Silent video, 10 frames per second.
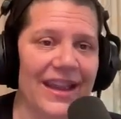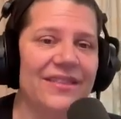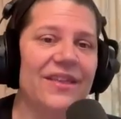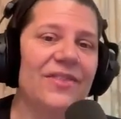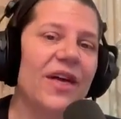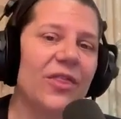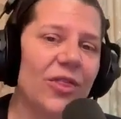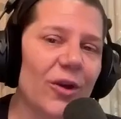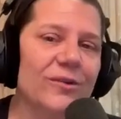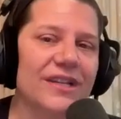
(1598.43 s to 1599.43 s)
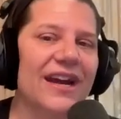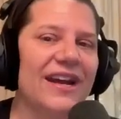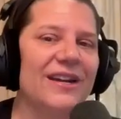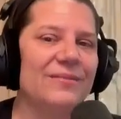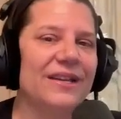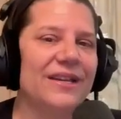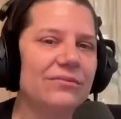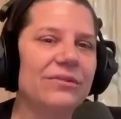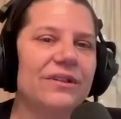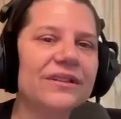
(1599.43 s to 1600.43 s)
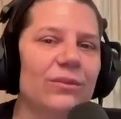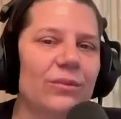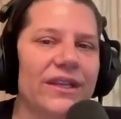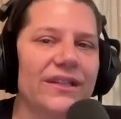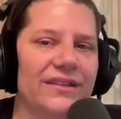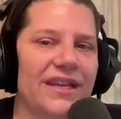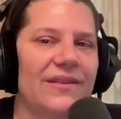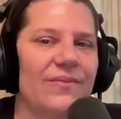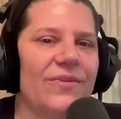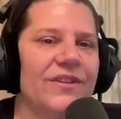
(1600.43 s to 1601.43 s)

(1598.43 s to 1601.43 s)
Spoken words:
And then that third time is really when then